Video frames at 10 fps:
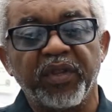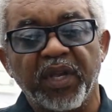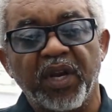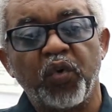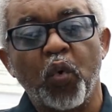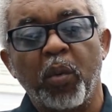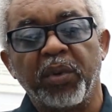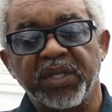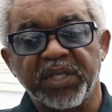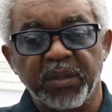than a
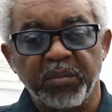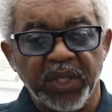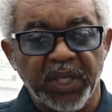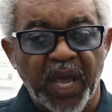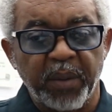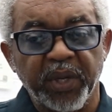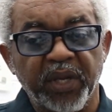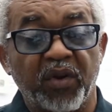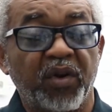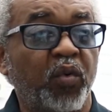normal assembly line,
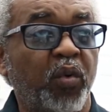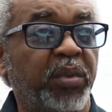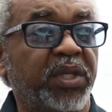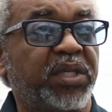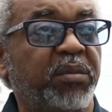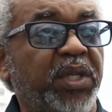because on a normal assembly